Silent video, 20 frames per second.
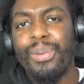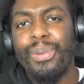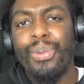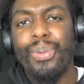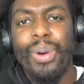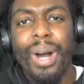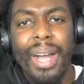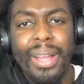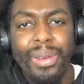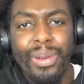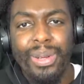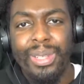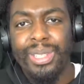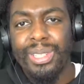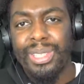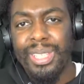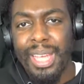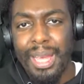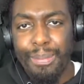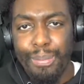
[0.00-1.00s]
Why not
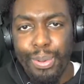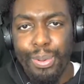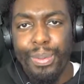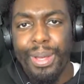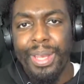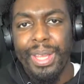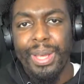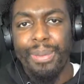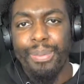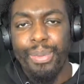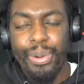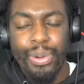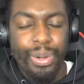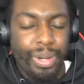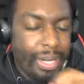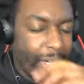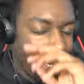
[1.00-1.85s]
just implement it more?